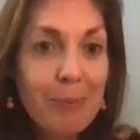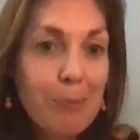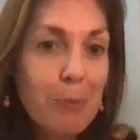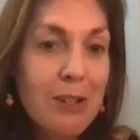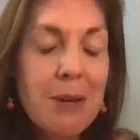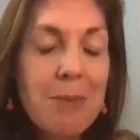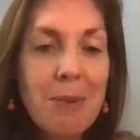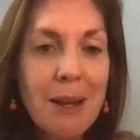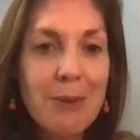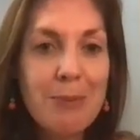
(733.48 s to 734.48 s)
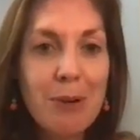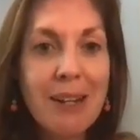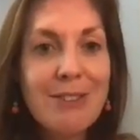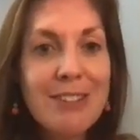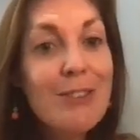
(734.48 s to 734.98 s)
presumably was
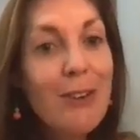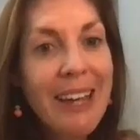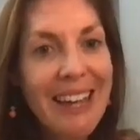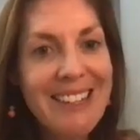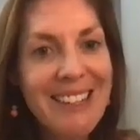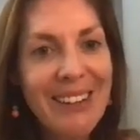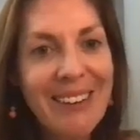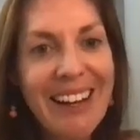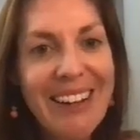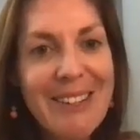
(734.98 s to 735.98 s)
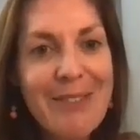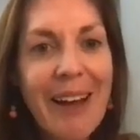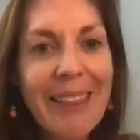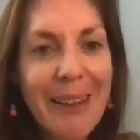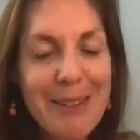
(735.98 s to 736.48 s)
pretty tricky to
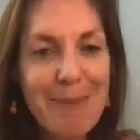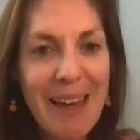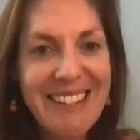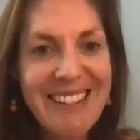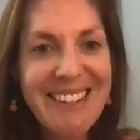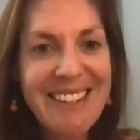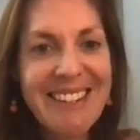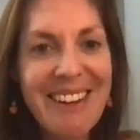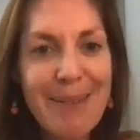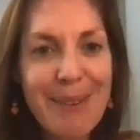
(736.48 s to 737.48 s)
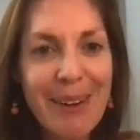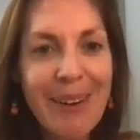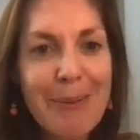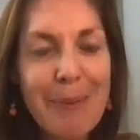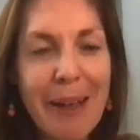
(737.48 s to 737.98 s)
find those spaces to time
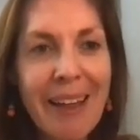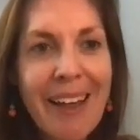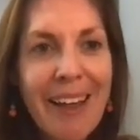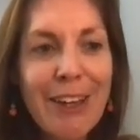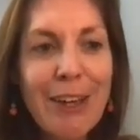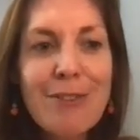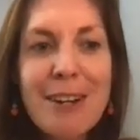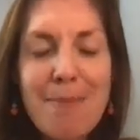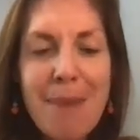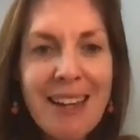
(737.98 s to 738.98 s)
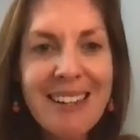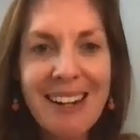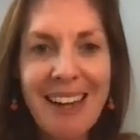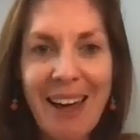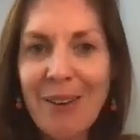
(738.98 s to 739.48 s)
block. But you've done
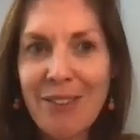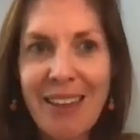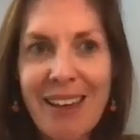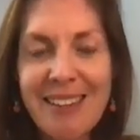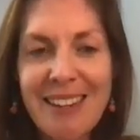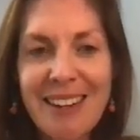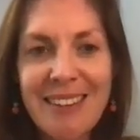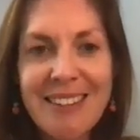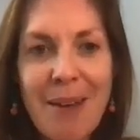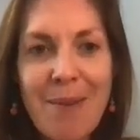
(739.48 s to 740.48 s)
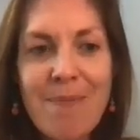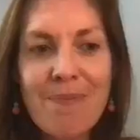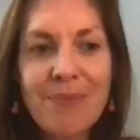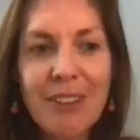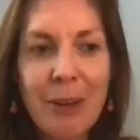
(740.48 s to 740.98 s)
amazingly out of this. And
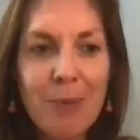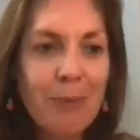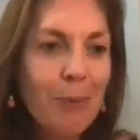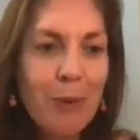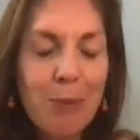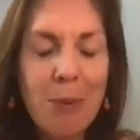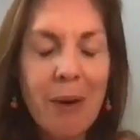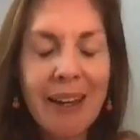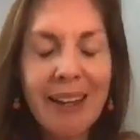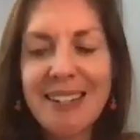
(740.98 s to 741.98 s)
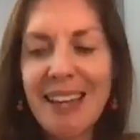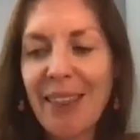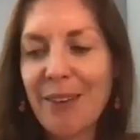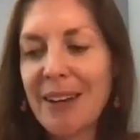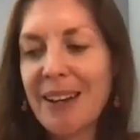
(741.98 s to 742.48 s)
you know, we've been working
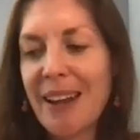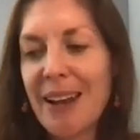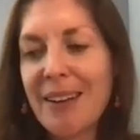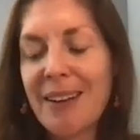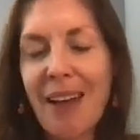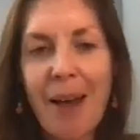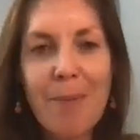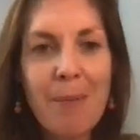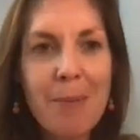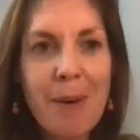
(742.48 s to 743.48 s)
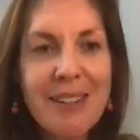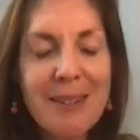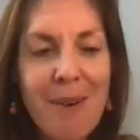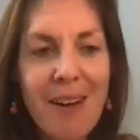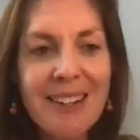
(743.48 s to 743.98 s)
together in my
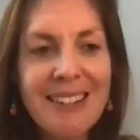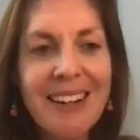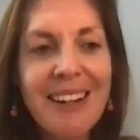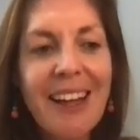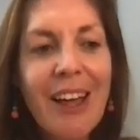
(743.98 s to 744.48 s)
mastermind, and